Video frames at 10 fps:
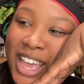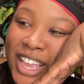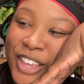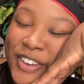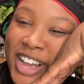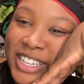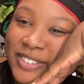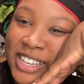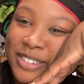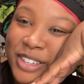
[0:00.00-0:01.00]
You guys
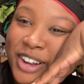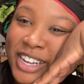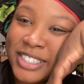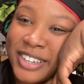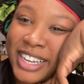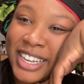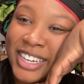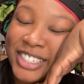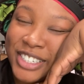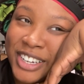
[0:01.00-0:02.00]
watched me graduate
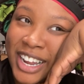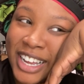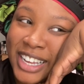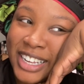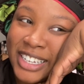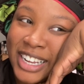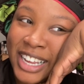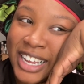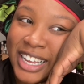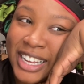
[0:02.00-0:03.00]
undergrad
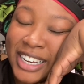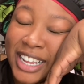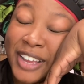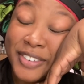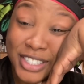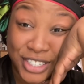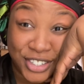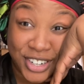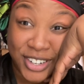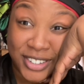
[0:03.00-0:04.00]
and it was a
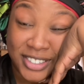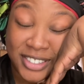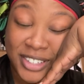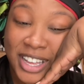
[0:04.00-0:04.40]
struggle.